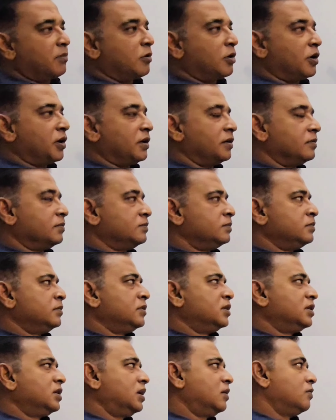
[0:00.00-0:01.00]
black body.
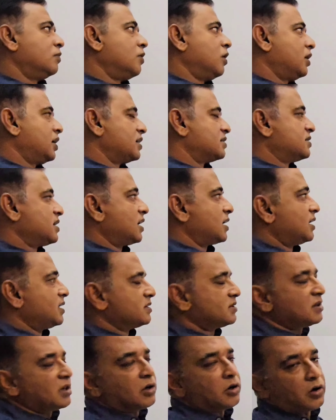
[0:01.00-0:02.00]
And what
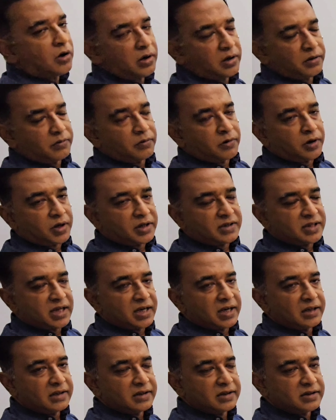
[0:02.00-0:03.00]
exactly is the law and what
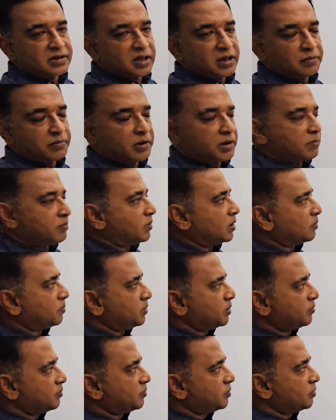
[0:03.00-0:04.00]
exactly is the statement?
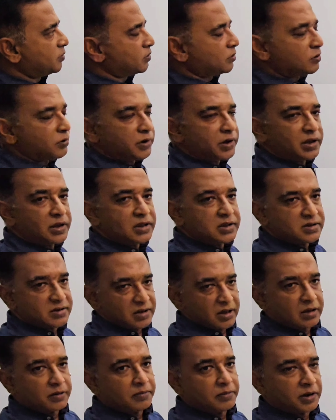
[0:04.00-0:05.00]
But before knowing the
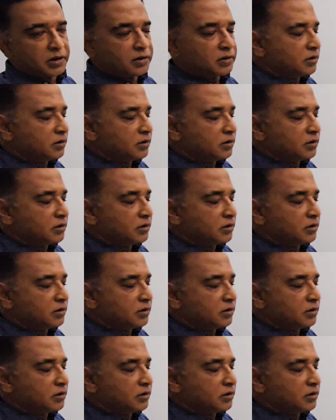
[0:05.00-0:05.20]
statement,